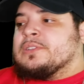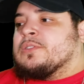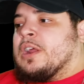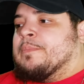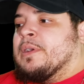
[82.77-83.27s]
hit the
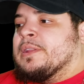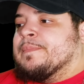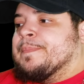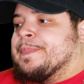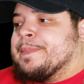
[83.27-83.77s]
subscribe
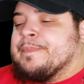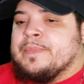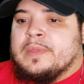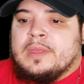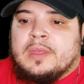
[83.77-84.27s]
button.
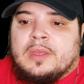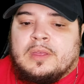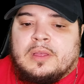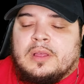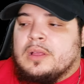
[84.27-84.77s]

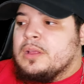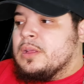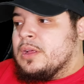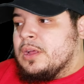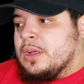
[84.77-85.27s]

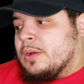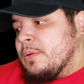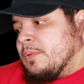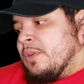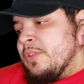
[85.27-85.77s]
Uh,